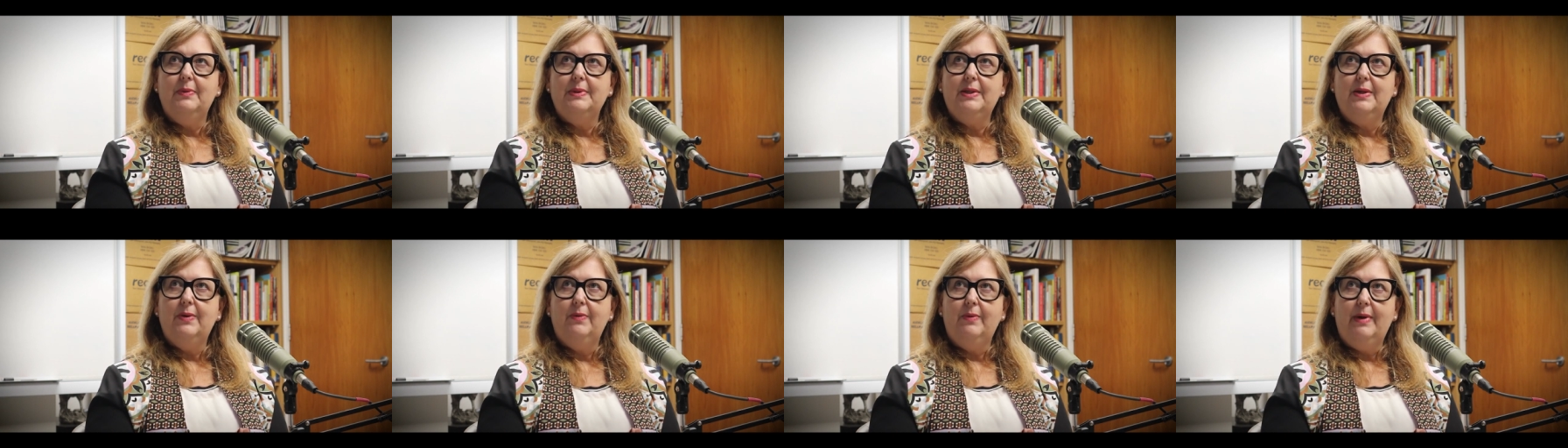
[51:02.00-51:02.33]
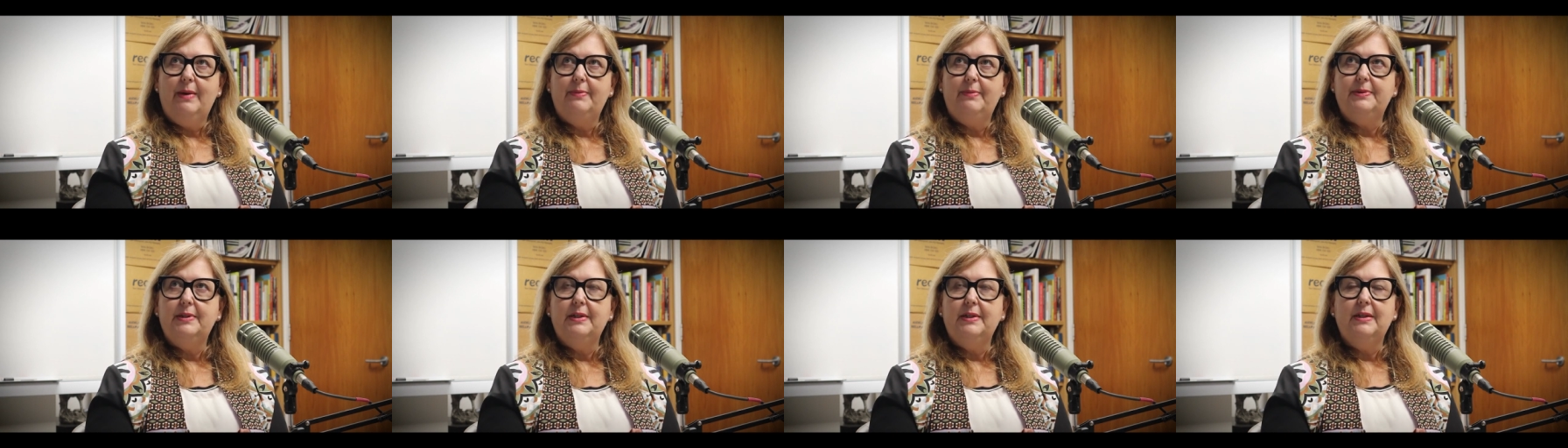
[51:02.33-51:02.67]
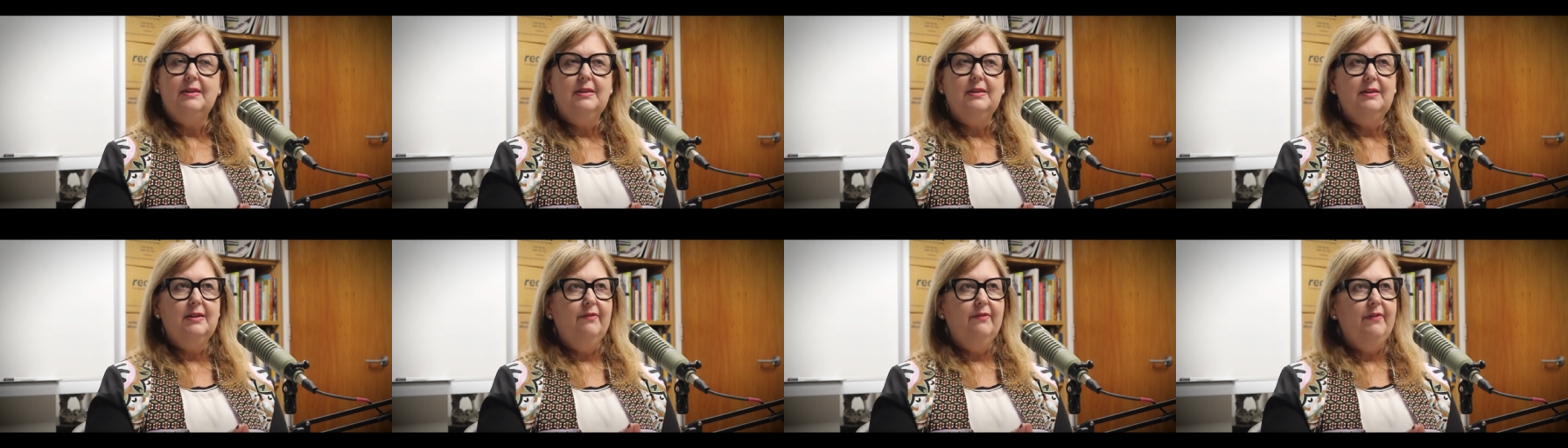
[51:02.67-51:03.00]
was corrupted.
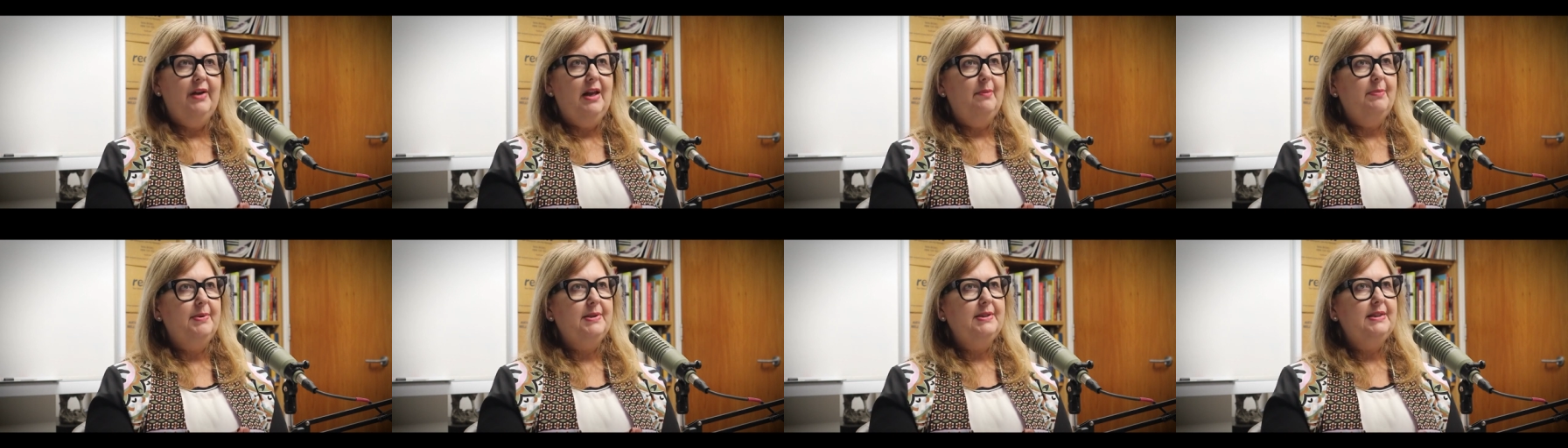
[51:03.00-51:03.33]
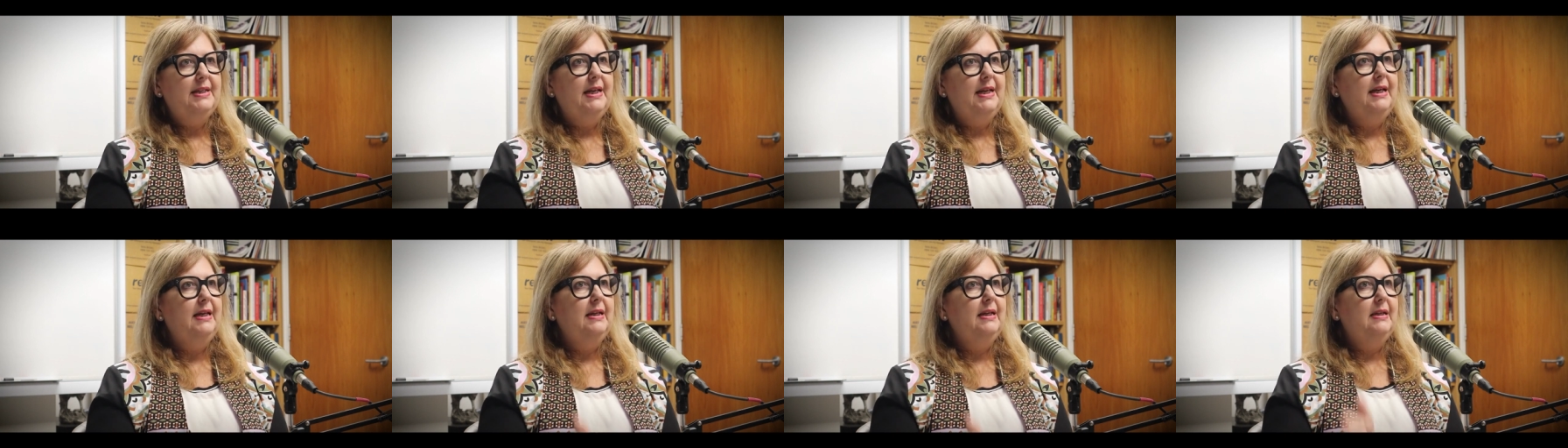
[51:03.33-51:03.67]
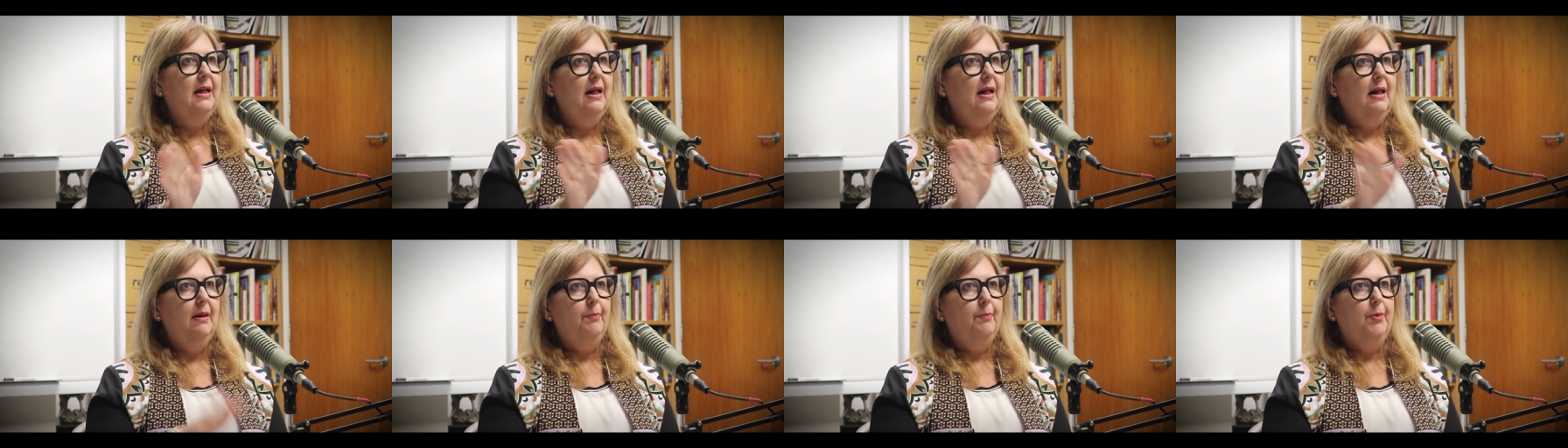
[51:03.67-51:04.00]
Developer said,
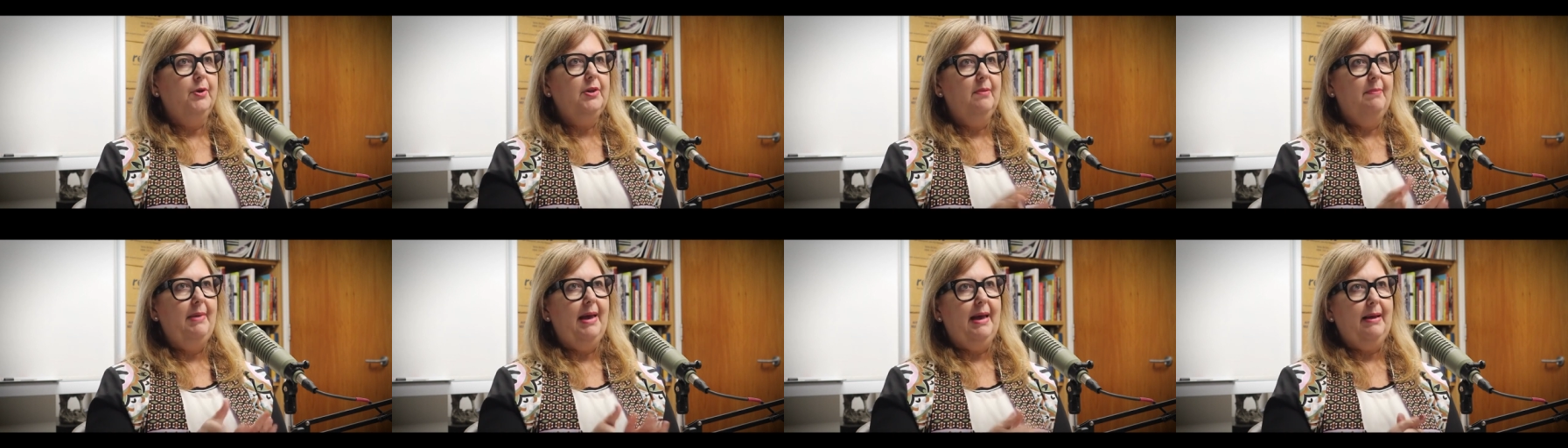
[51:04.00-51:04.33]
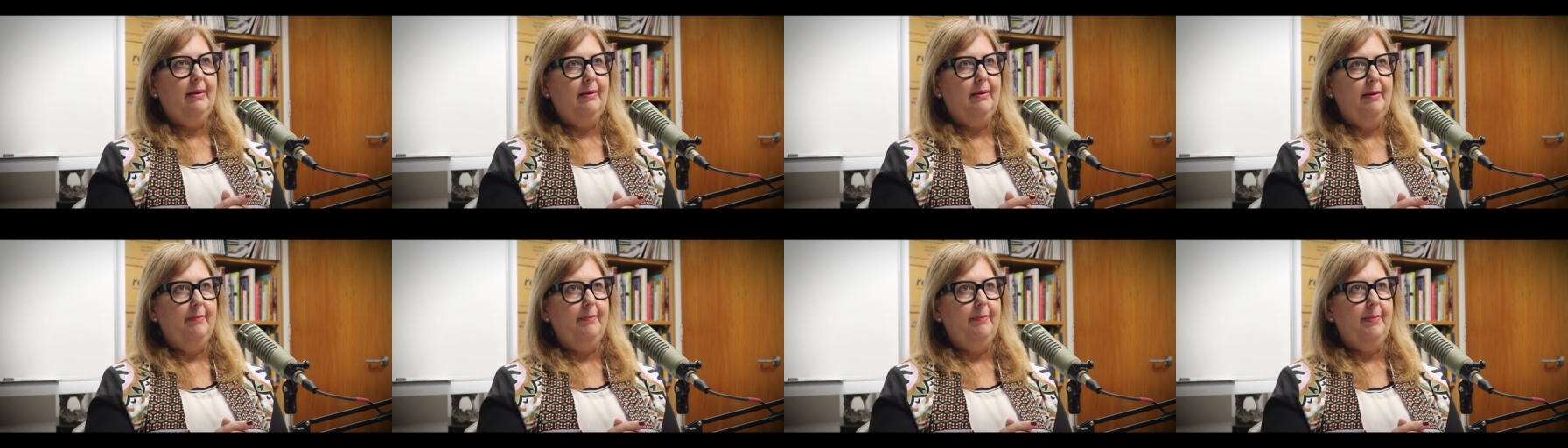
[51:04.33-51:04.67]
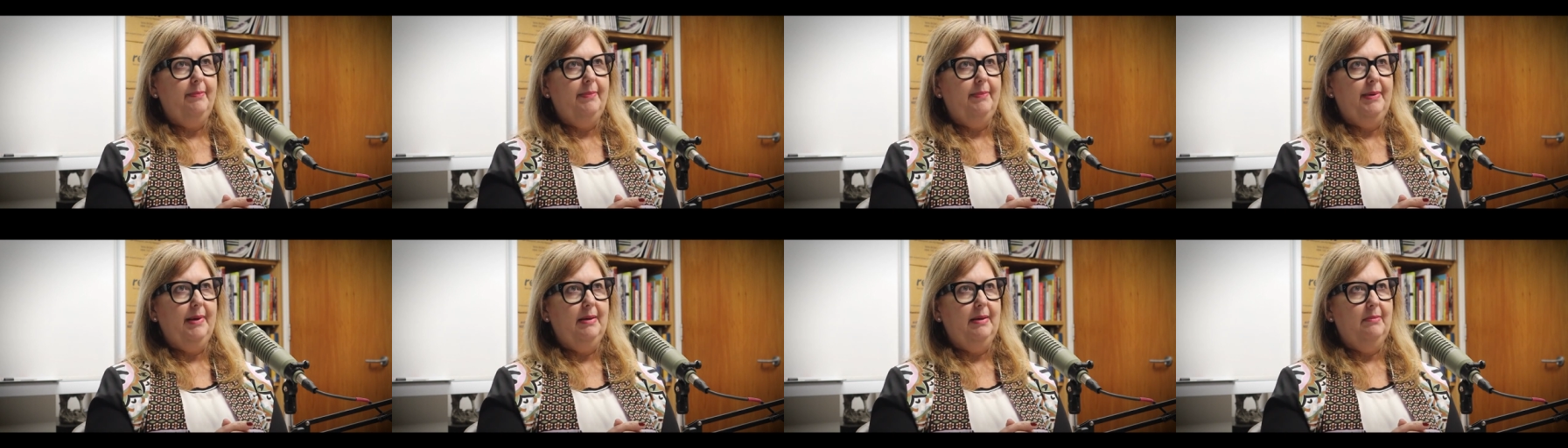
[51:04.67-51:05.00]
"I'll put the backup
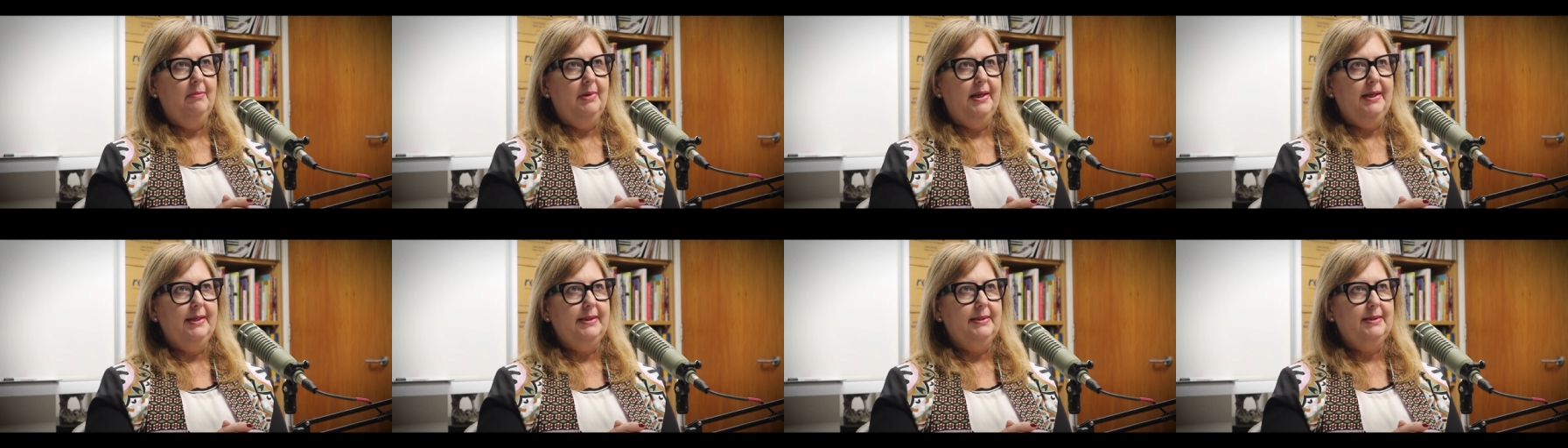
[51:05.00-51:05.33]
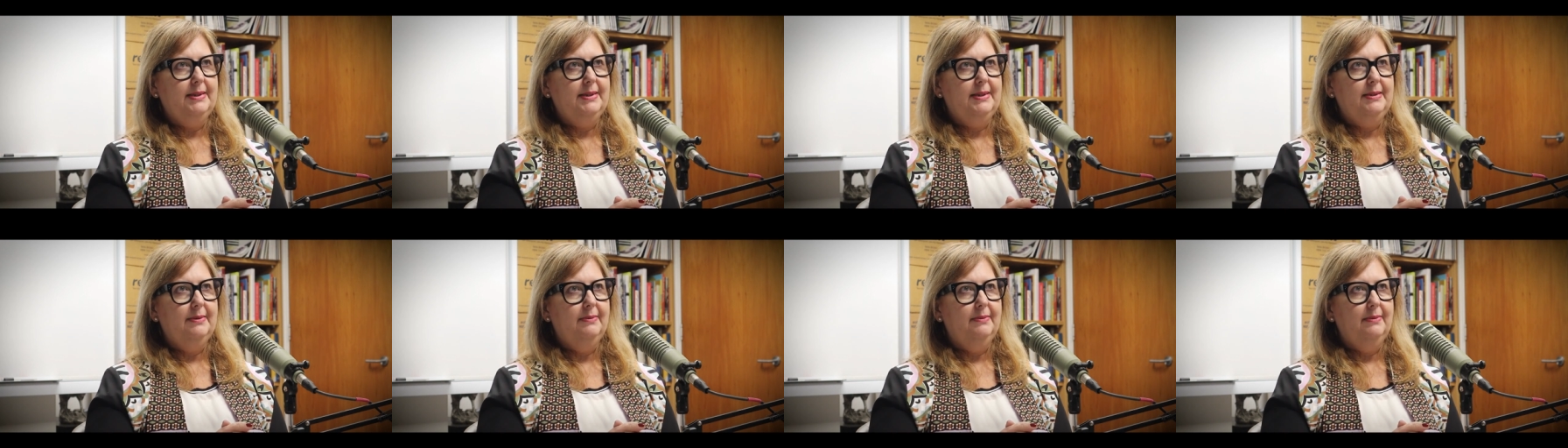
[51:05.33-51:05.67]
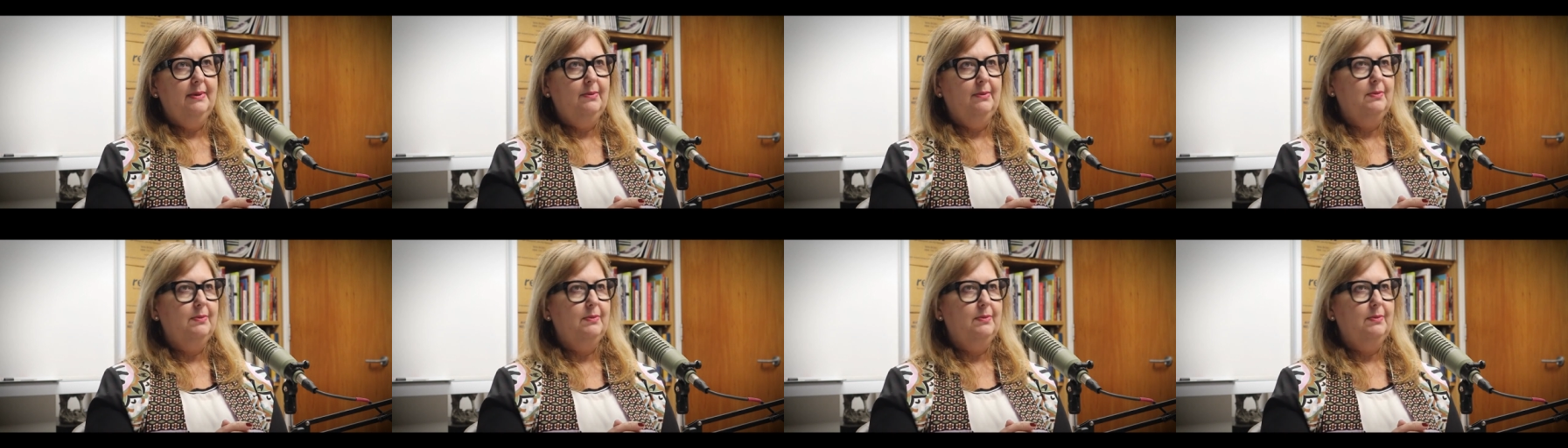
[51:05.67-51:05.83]
in place."